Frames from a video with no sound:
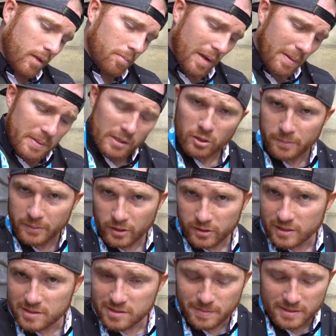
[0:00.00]
Might be a little bit on
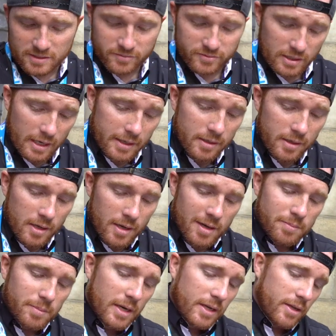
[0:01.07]
the expensive side,
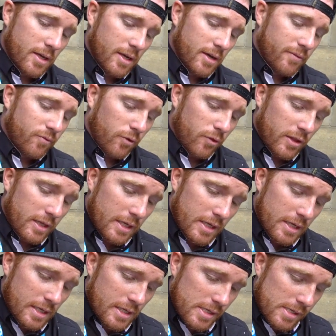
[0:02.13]
but for
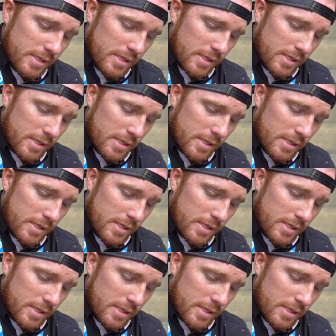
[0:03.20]
the